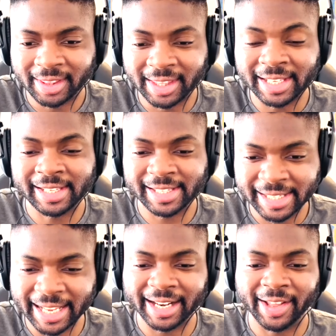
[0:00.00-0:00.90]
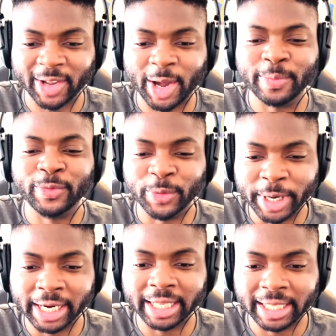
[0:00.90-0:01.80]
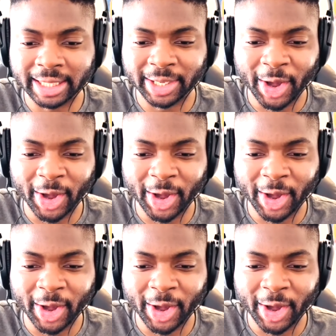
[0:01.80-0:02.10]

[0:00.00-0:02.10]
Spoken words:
This is it, like I'm really in the